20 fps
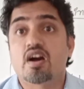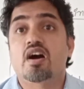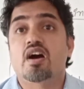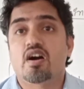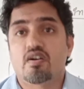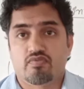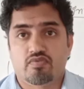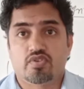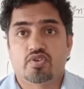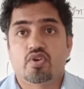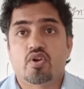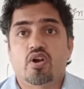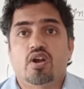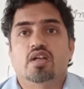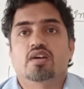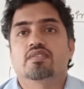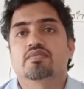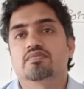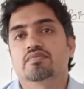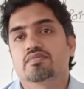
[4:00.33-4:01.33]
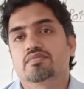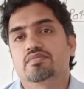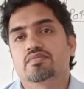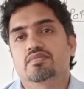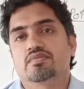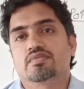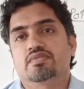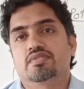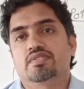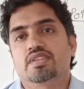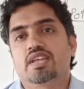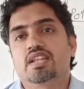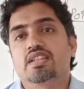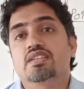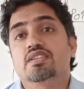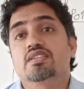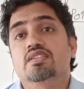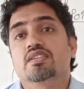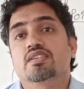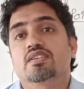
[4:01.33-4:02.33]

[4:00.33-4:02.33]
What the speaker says: of a rod, then